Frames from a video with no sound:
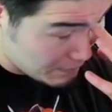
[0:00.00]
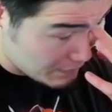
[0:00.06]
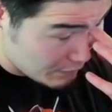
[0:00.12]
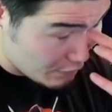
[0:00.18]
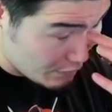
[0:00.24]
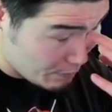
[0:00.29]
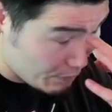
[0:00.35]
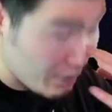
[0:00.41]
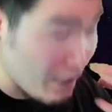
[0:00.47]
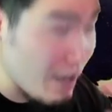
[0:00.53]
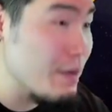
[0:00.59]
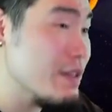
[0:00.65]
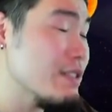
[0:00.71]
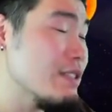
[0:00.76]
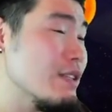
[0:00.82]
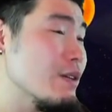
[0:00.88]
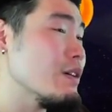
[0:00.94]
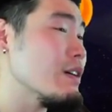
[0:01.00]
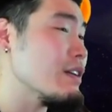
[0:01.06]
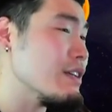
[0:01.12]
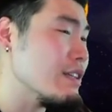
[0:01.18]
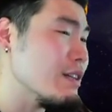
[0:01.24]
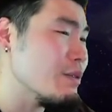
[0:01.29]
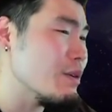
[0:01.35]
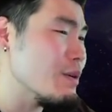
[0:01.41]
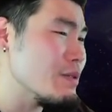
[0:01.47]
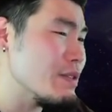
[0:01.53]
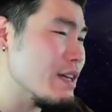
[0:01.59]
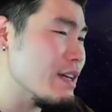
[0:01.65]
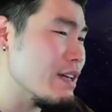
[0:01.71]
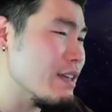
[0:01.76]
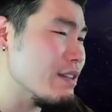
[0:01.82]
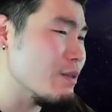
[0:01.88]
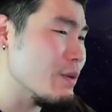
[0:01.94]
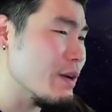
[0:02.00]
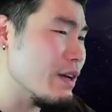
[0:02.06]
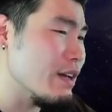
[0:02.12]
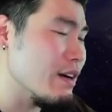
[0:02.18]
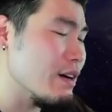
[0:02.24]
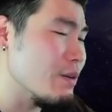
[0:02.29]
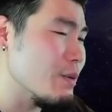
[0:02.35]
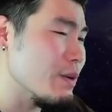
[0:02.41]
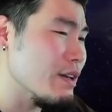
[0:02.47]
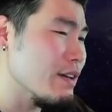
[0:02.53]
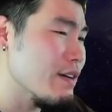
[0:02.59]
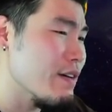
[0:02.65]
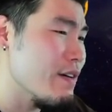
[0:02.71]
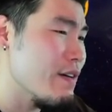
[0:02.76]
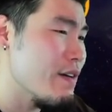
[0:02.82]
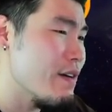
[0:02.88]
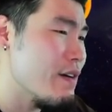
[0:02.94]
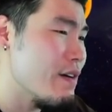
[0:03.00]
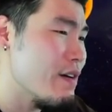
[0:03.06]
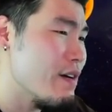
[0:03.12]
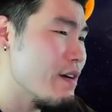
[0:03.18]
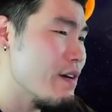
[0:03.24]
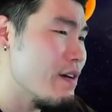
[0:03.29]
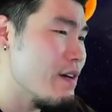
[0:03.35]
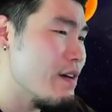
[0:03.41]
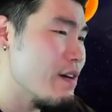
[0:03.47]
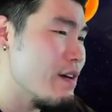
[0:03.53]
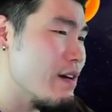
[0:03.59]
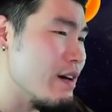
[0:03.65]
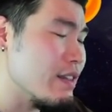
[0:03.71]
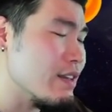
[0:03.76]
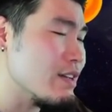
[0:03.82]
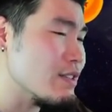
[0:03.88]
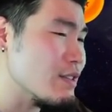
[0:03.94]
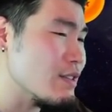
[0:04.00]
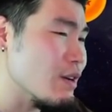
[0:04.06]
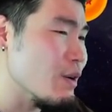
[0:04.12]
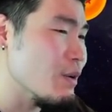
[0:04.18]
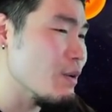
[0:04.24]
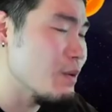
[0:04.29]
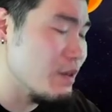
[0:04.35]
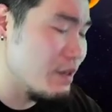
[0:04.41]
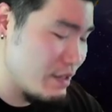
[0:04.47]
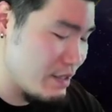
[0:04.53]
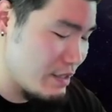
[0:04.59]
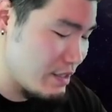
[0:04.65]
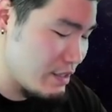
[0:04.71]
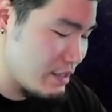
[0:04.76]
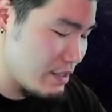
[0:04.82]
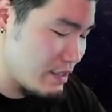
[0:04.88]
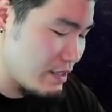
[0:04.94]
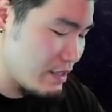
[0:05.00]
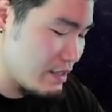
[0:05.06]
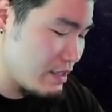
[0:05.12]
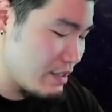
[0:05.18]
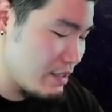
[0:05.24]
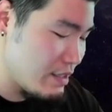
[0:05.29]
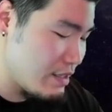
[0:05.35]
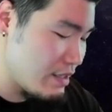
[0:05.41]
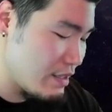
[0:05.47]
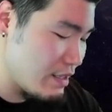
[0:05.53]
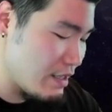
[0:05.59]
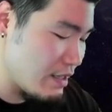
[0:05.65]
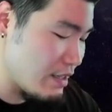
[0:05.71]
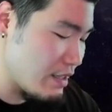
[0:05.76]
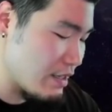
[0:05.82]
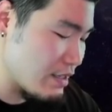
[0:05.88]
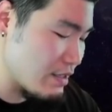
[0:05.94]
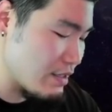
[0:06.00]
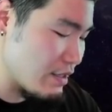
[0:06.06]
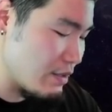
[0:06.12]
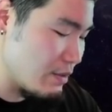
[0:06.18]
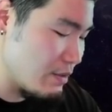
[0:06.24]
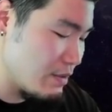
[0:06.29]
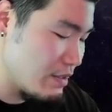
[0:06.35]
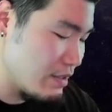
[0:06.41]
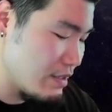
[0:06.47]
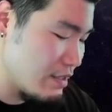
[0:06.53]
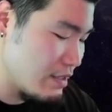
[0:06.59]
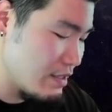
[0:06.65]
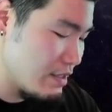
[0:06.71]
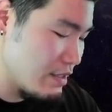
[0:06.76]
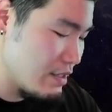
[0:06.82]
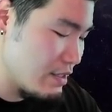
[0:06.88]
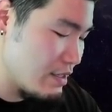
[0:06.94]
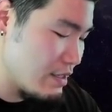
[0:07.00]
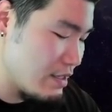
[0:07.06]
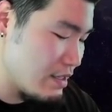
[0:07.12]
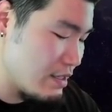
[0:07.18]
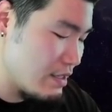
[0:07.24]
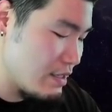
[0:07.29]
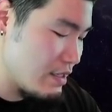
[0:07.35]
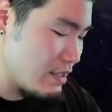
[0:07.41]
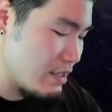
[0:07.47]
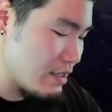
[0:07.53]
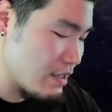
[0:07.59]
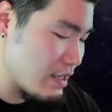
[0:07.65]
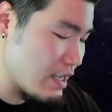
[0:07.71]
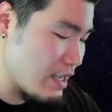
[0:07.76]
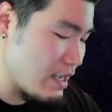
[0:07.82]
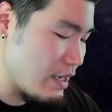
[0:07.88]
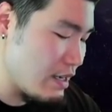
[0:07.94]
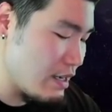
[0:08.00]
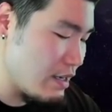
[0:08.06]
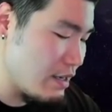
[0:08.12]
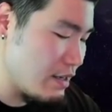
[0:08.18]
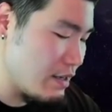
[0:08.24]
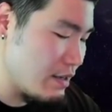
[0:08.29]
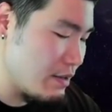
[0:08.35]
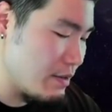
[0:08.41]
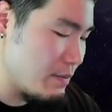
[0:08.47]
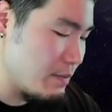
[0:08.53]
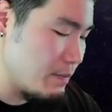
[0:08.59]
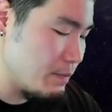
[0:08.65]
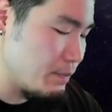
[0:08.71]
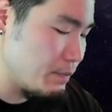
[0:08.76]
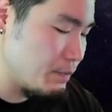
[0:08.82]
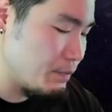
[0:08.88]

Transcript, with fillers: we're probably still gonna kill Rose either way, aren't we? I think so. I think so. Okay. Um.